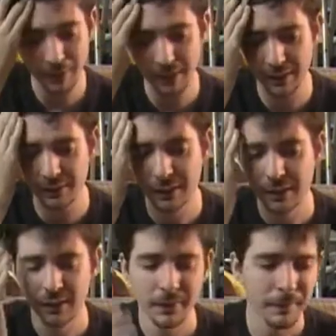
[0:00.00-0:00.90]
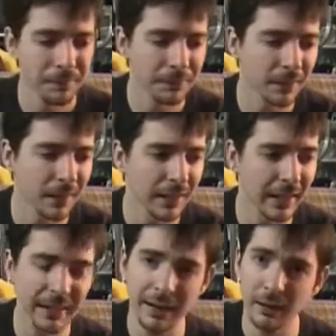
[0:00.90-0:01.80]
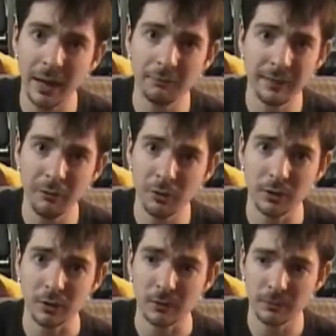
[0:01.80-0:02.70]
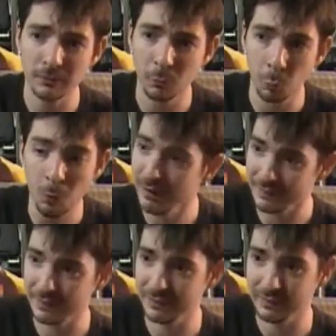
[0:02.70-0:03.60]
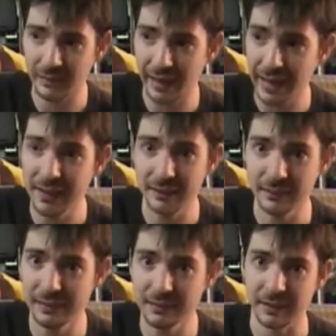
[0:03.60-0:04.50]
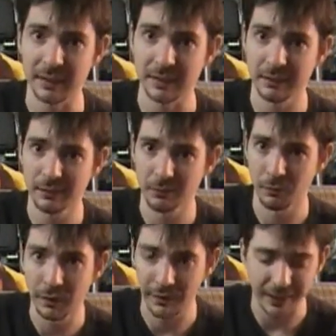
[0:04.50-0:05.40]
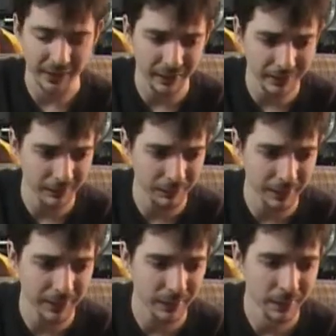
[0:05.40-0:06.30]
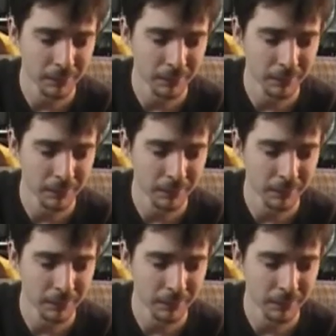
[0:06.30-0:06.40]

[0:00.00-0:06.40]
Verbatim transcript: And I, I, have never once hated Disney, really. Uh, uh, but,